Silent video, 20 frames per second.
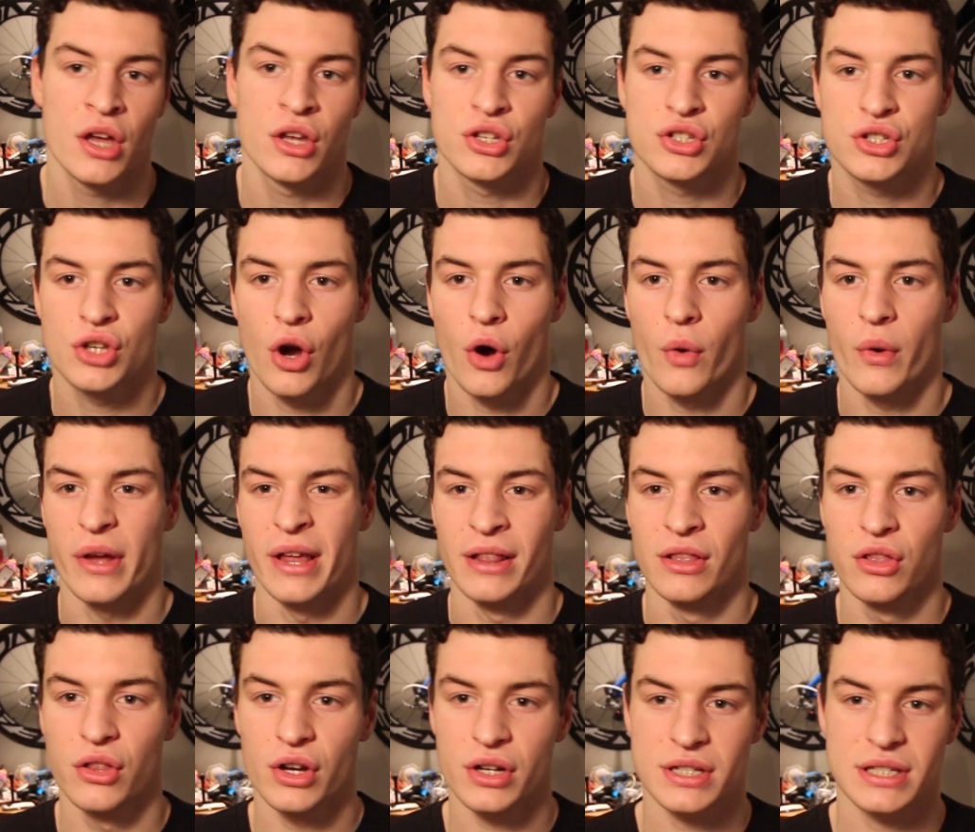So it
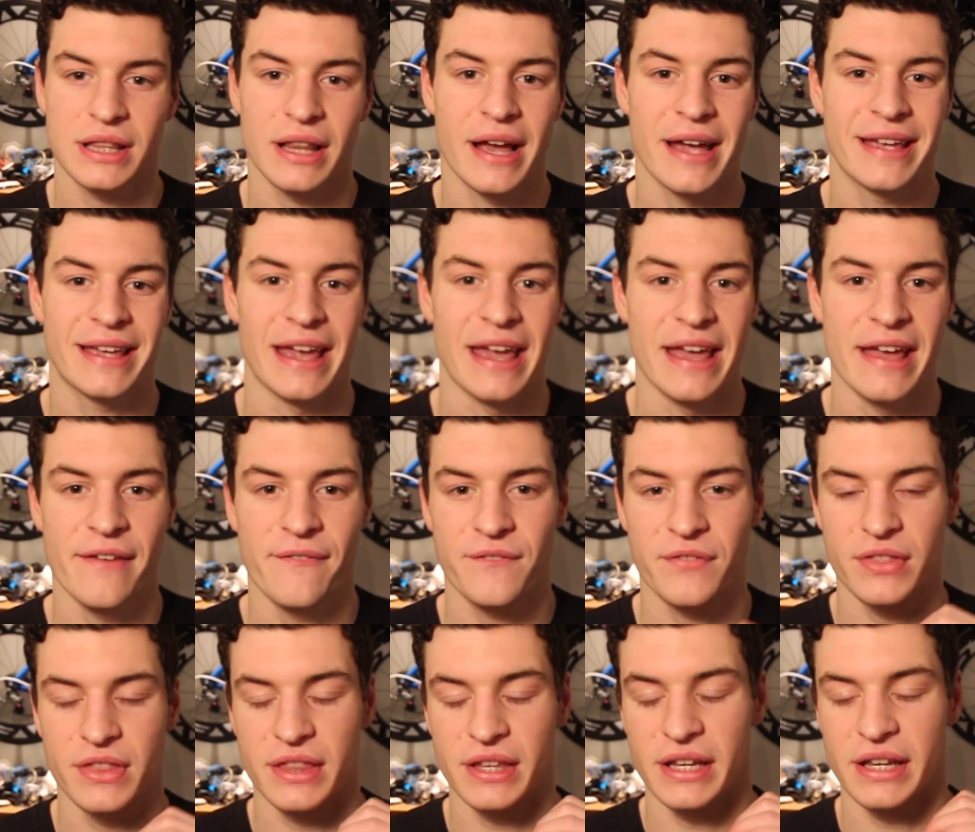looks like
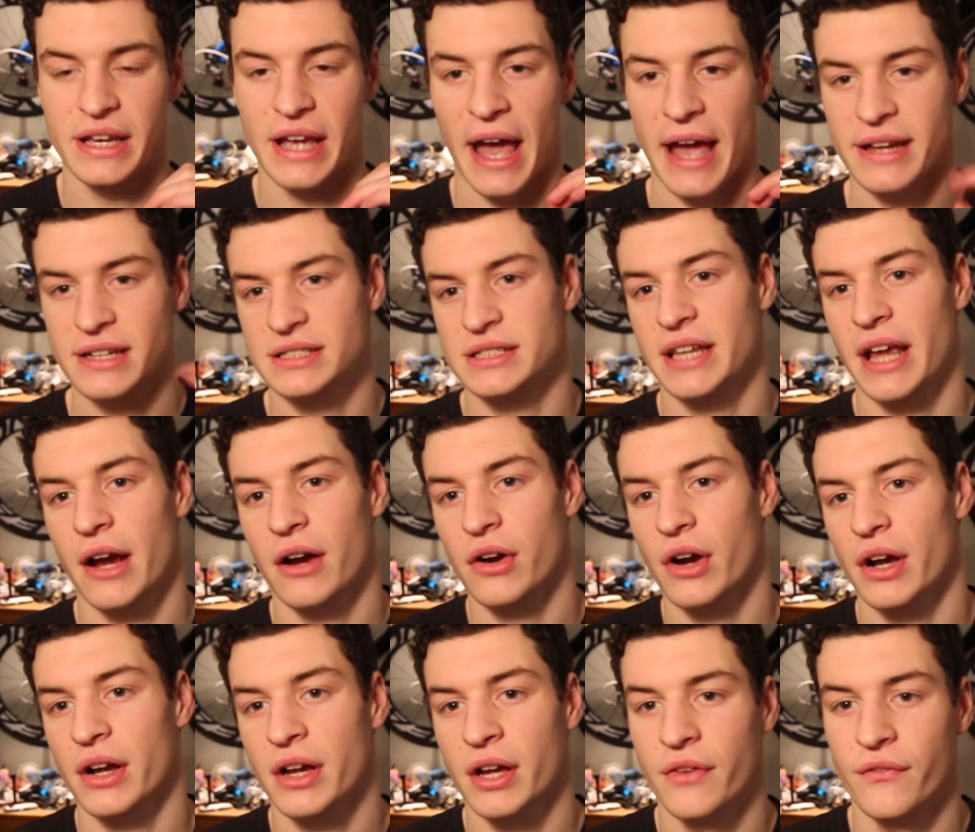if the
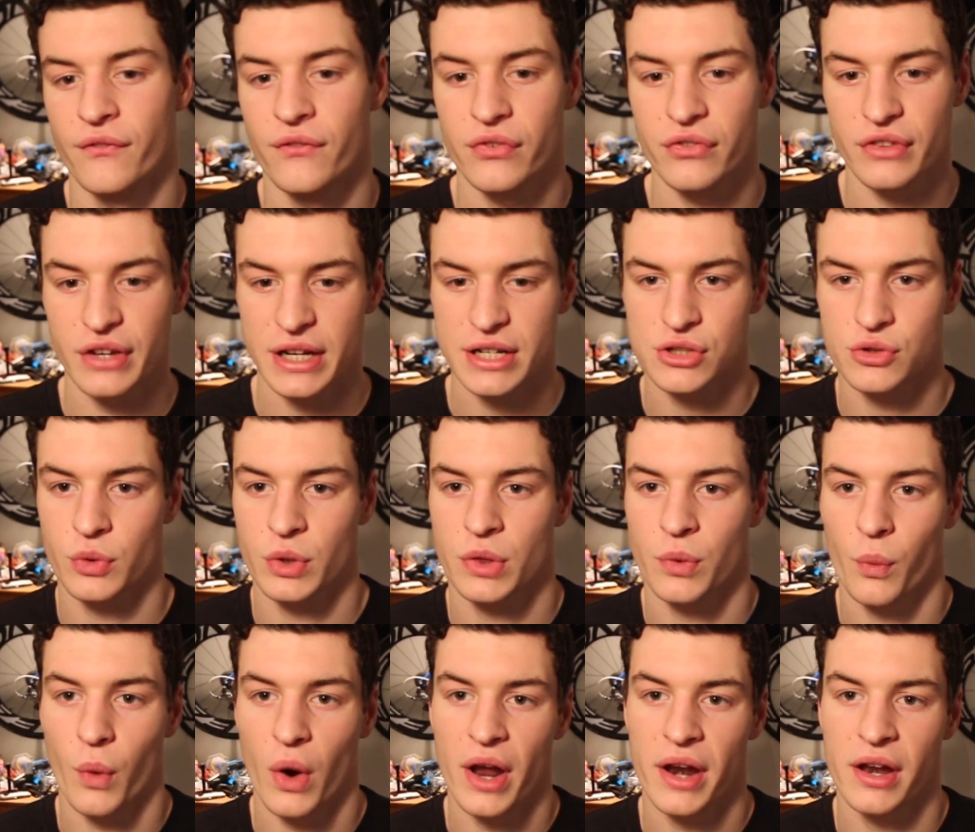Xterra conflicts with
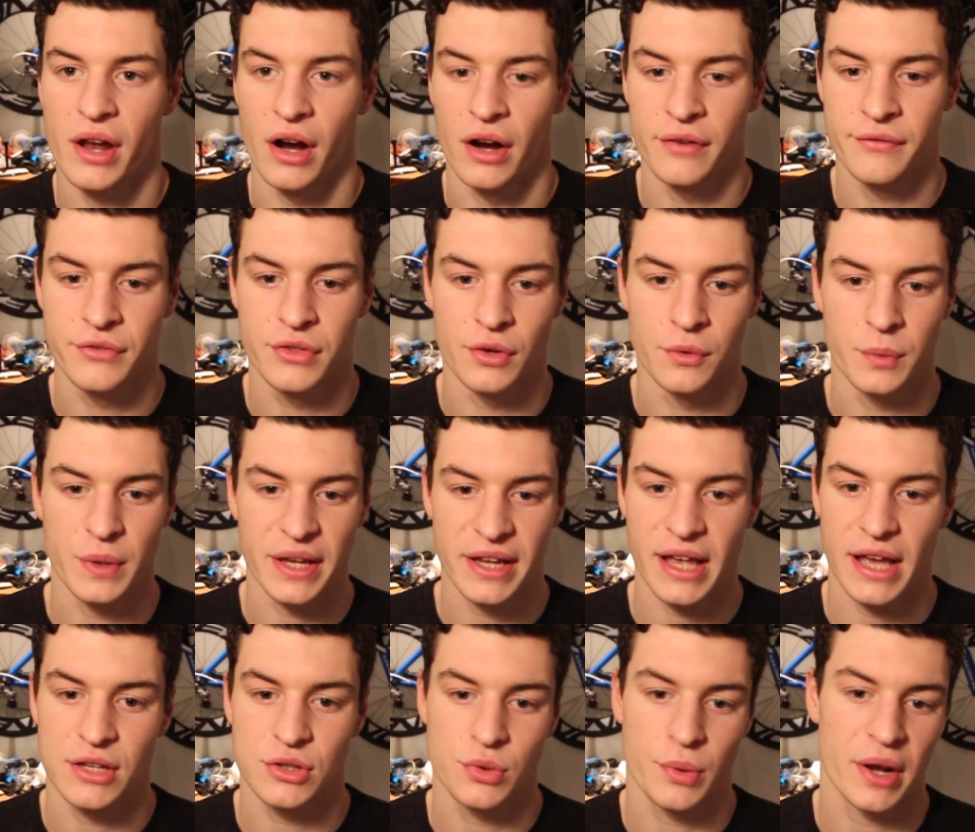one of the
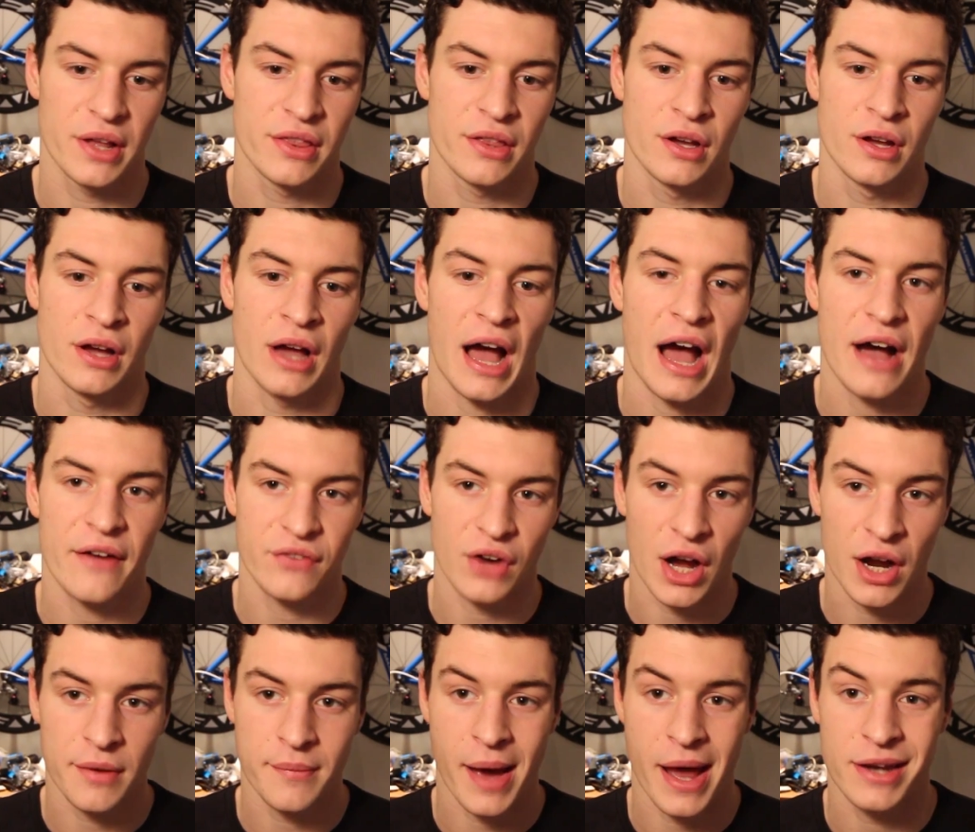weekends where the half
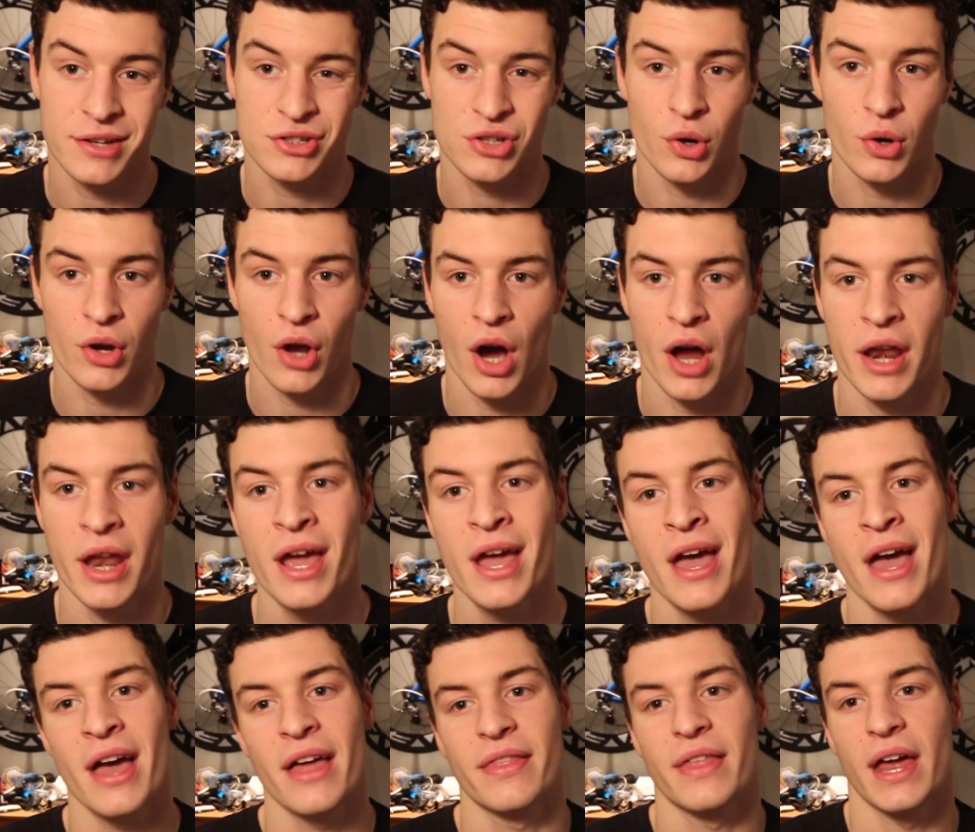Ironman is going on,
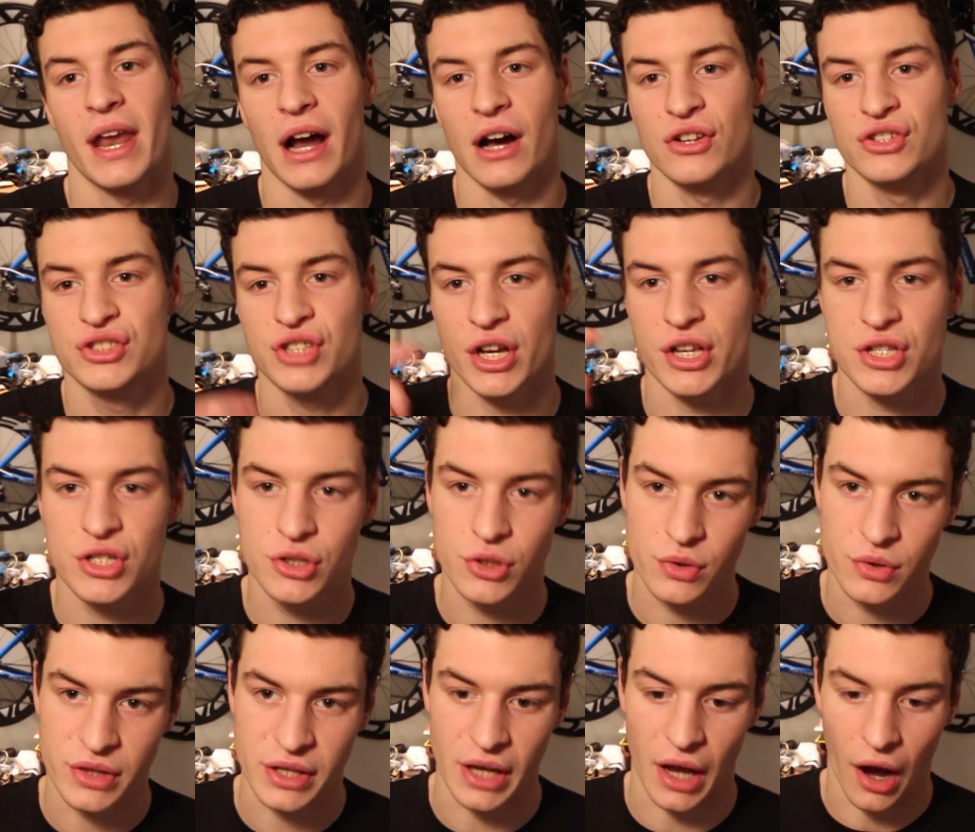then I'll just
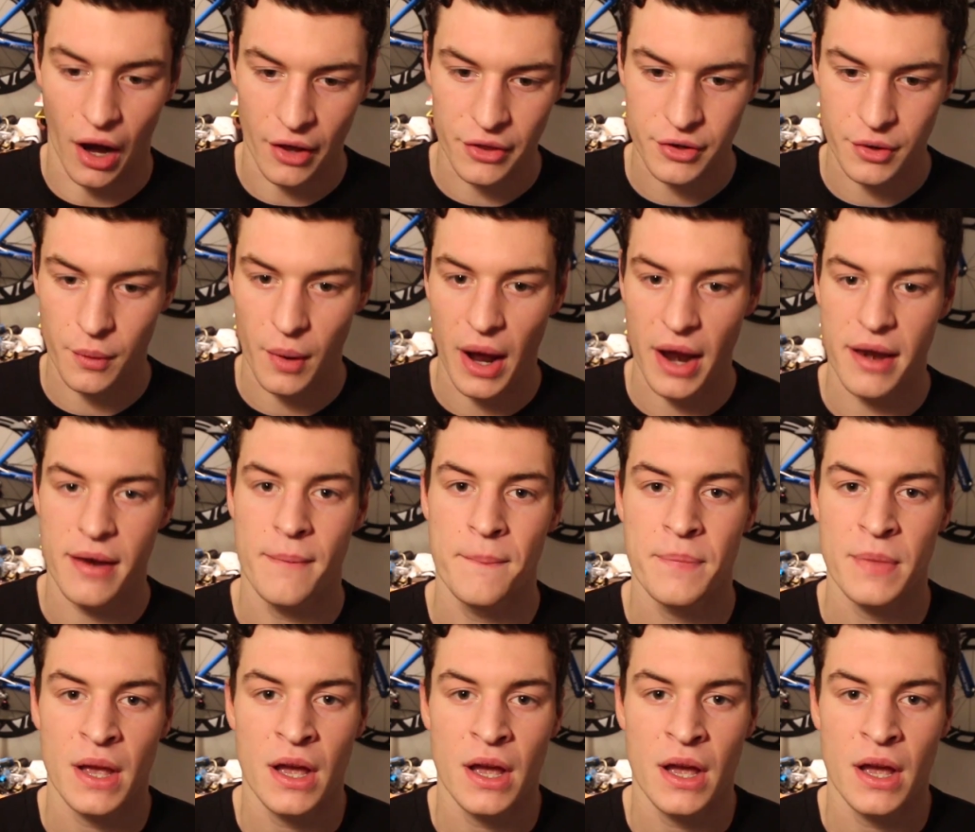do the other one.